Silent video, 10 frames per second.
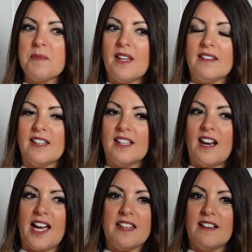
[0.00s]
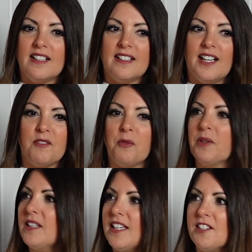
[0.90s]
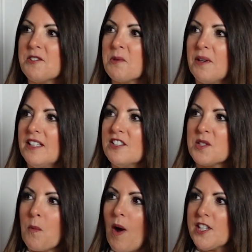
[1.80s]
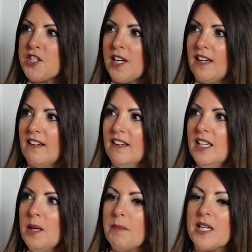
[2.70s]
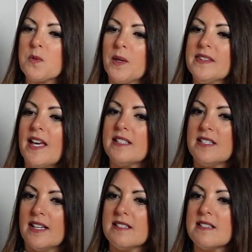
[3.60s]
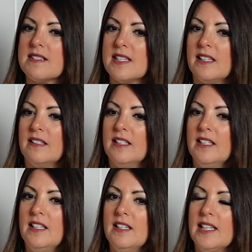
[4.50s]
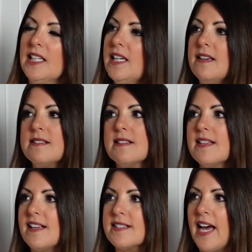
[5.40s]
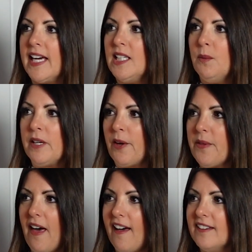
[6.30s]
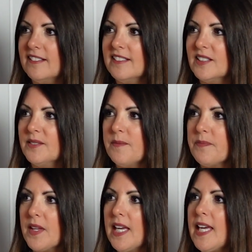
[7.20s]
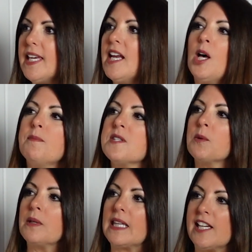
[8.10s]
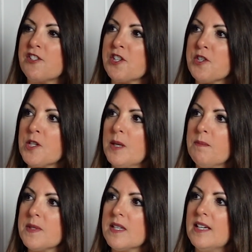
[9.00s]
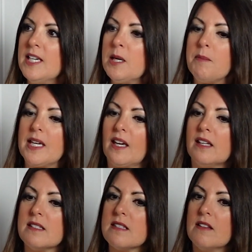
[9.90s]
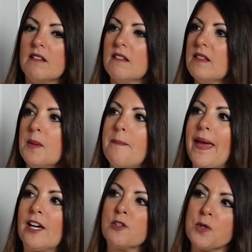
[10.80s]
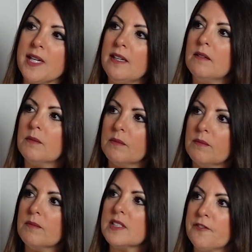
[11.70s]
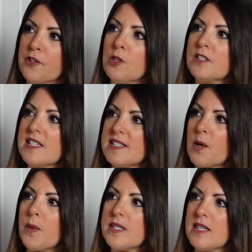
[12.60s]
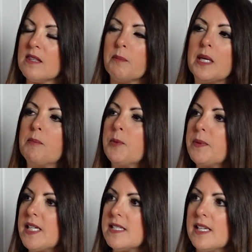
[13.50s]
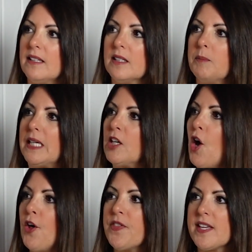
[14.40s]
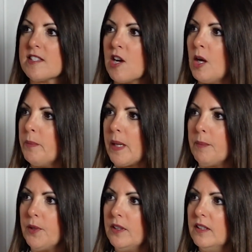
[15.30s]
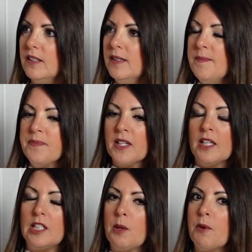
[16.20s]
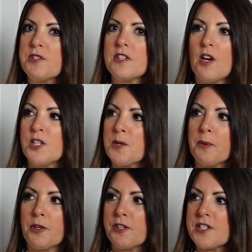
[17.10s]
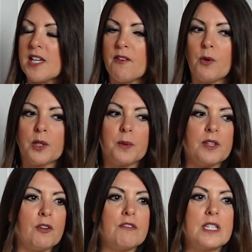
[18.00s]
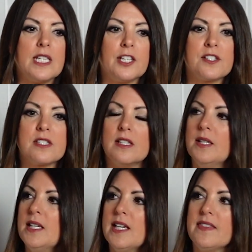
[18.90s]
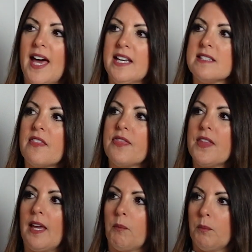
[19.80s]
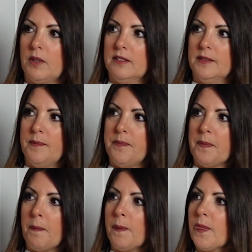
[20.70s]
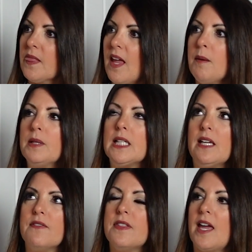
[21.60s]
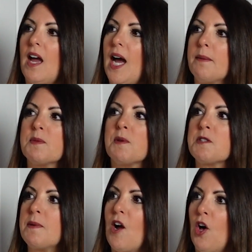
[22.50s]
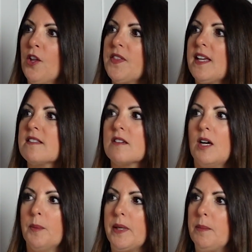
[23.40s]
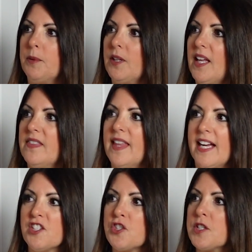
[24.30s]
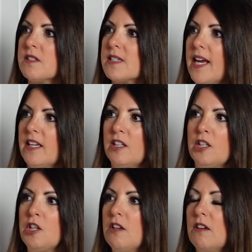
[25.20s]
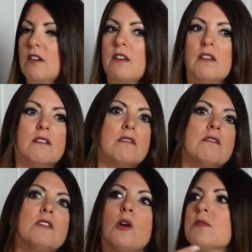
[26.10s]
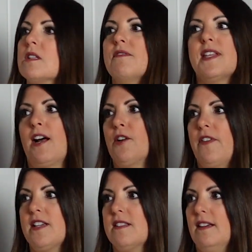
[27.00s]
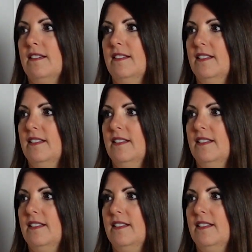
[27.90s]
something that I I really enjoy just watching because what that does is that it eases anxiety. We know that, mm-hmm. It helps in relationships because uh, the boundary difficulties that we see, the people pleasing, the being all things to all people, you know, most of the entrepreneurs that I've worked with over the years, that is a theme. They believe they I'm supposed to be all things to all people, and that's just so self-sacrificing.